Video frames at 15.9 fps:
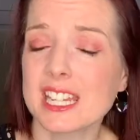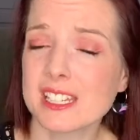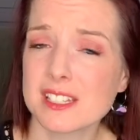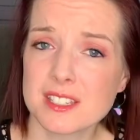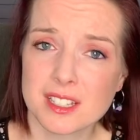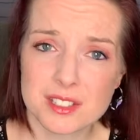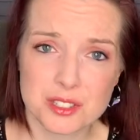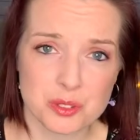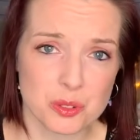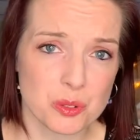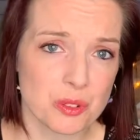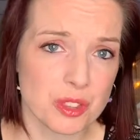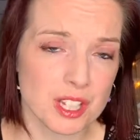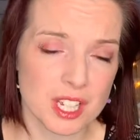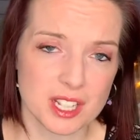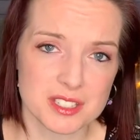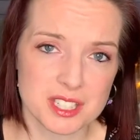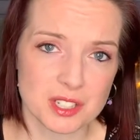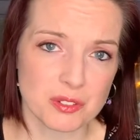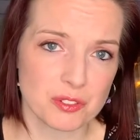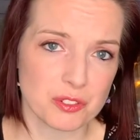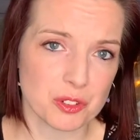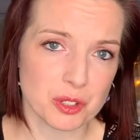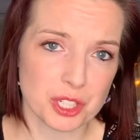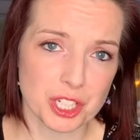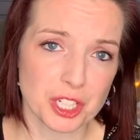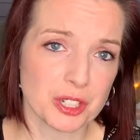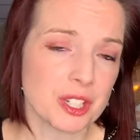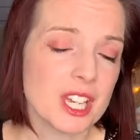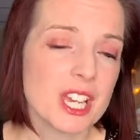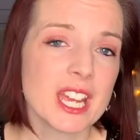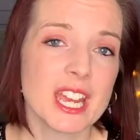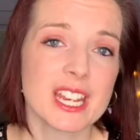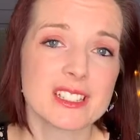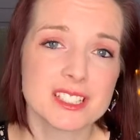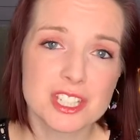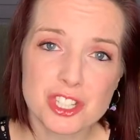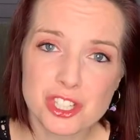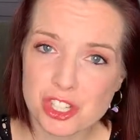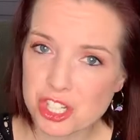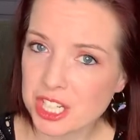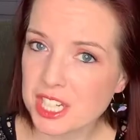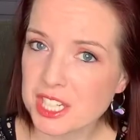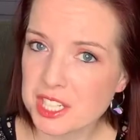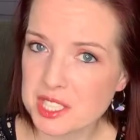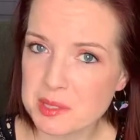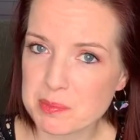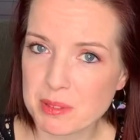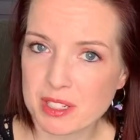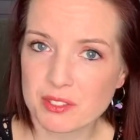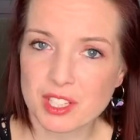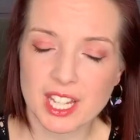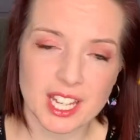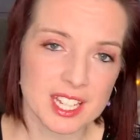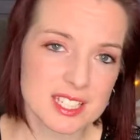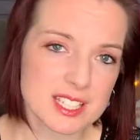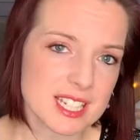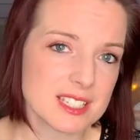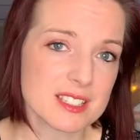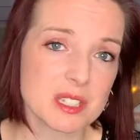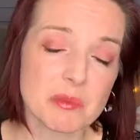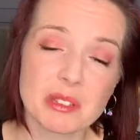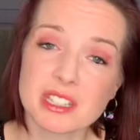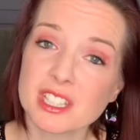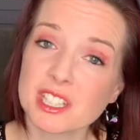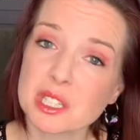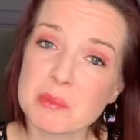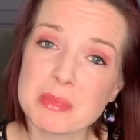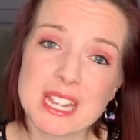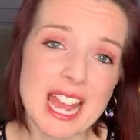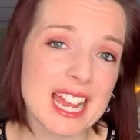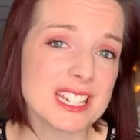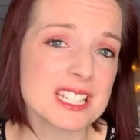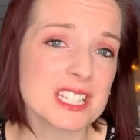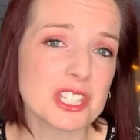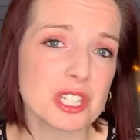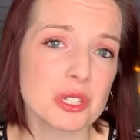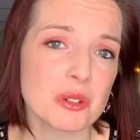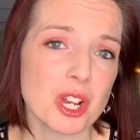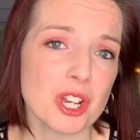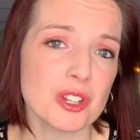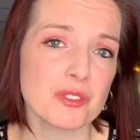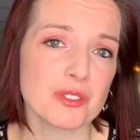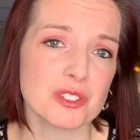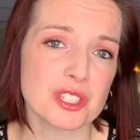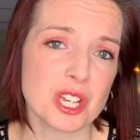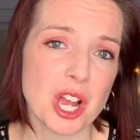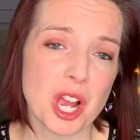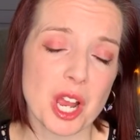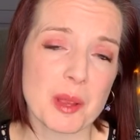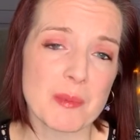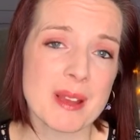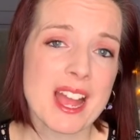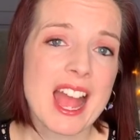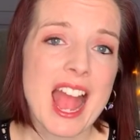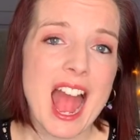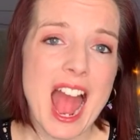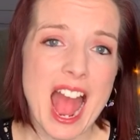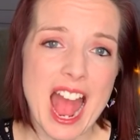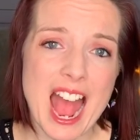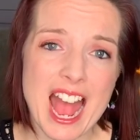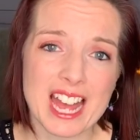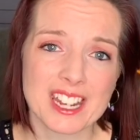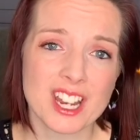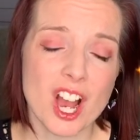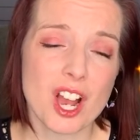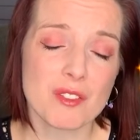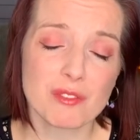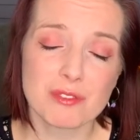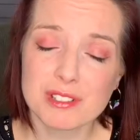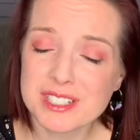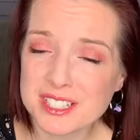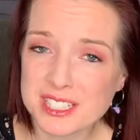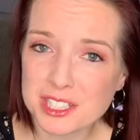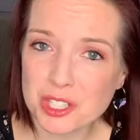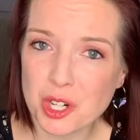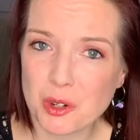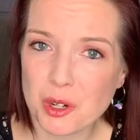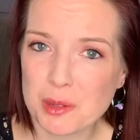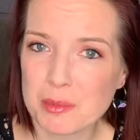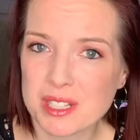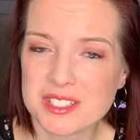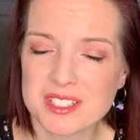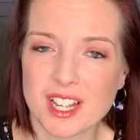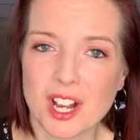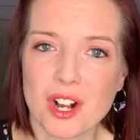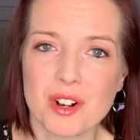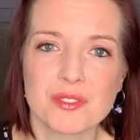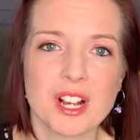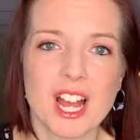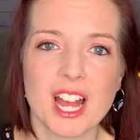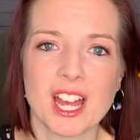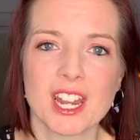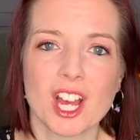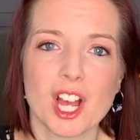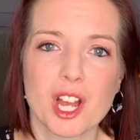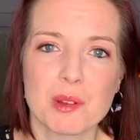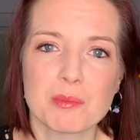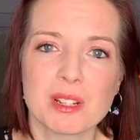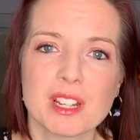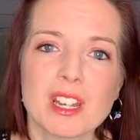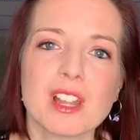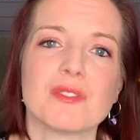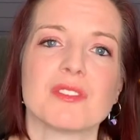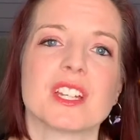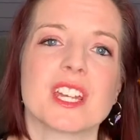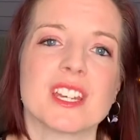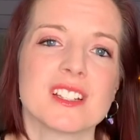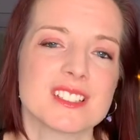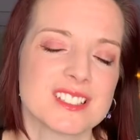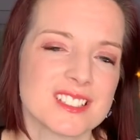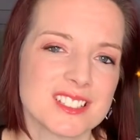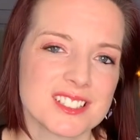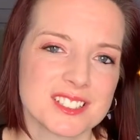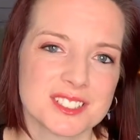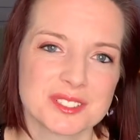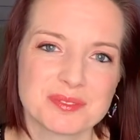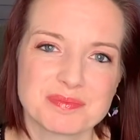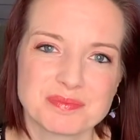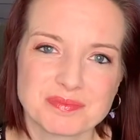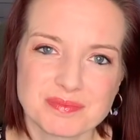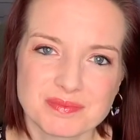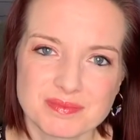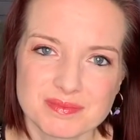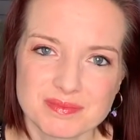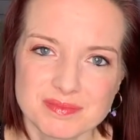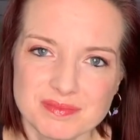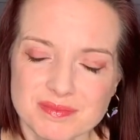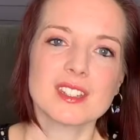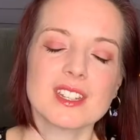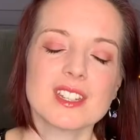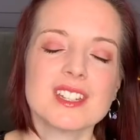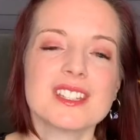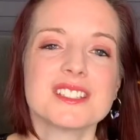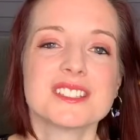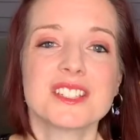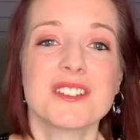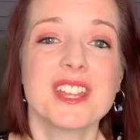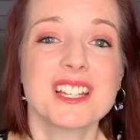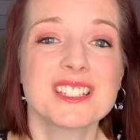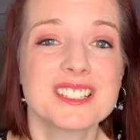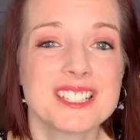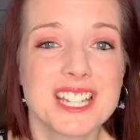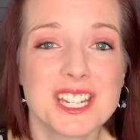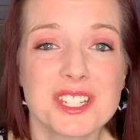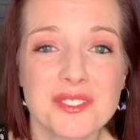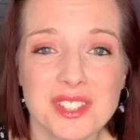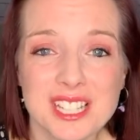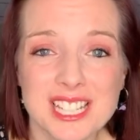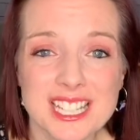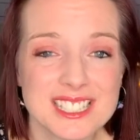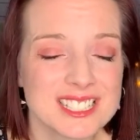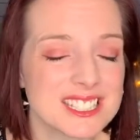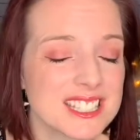it does all the cutting for you. It's a genius bit of kit, something that can be added to over time, and I've recently got one myself and I'm loving it. So that's the end of the list.